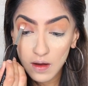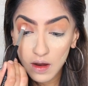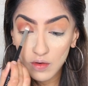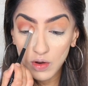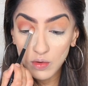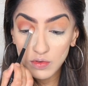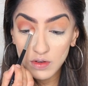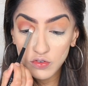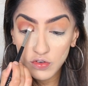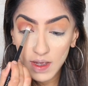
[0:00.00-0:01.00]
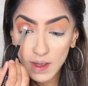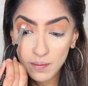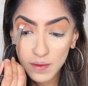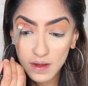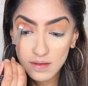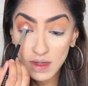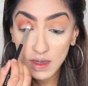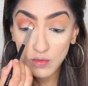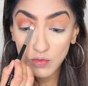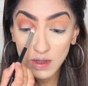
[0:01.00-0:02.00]
a rounded shape and take
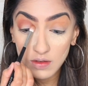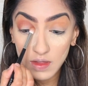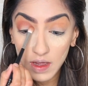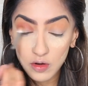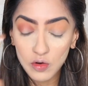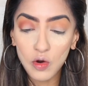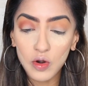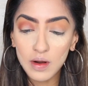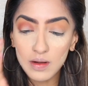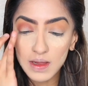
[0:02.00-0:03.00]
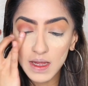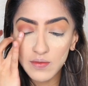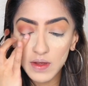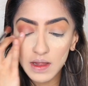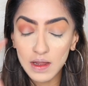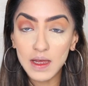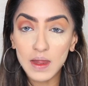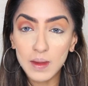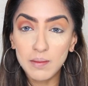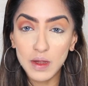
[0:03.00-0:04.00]
it right to the inner corner, leaving like
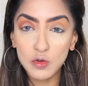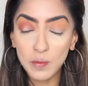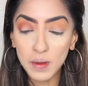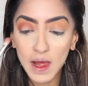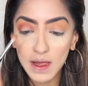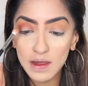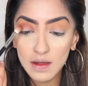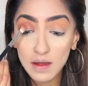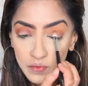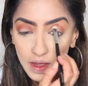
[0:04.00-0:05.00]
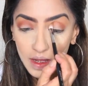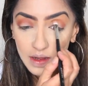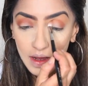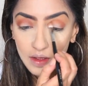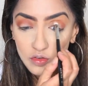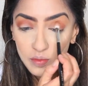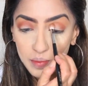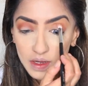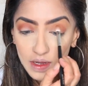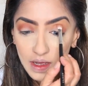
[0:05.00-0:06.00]
the middle blank. And as you're
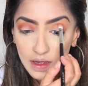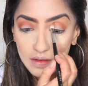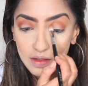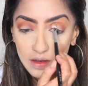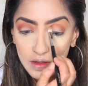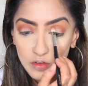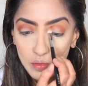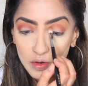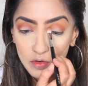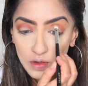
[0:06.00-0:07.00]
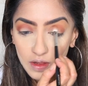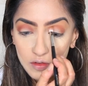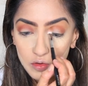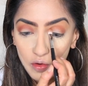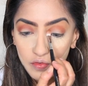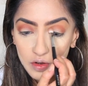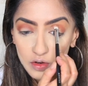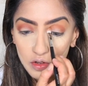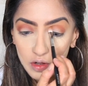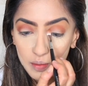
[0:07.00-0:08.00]
bringing it into the crease, you want to do like soft
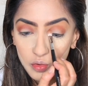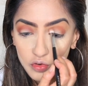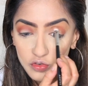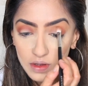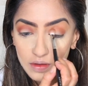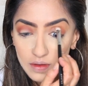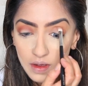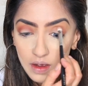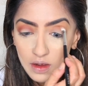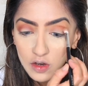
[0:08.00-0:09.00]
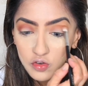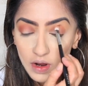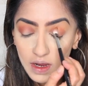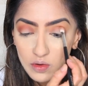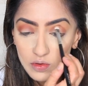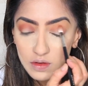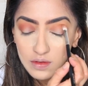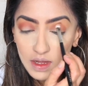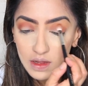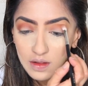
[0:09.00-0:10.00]
circular motions. Try not to
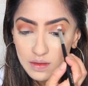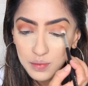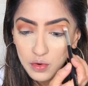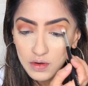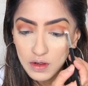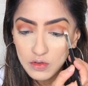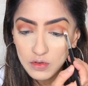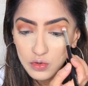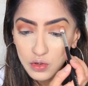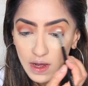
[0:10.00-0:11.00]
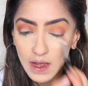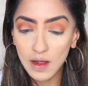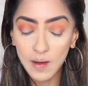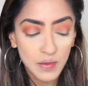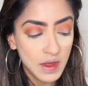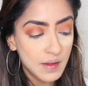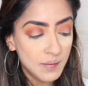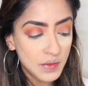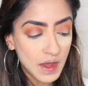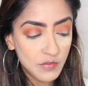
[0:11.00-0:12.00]
take this product too high up.
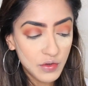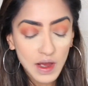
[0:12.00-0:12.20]
If you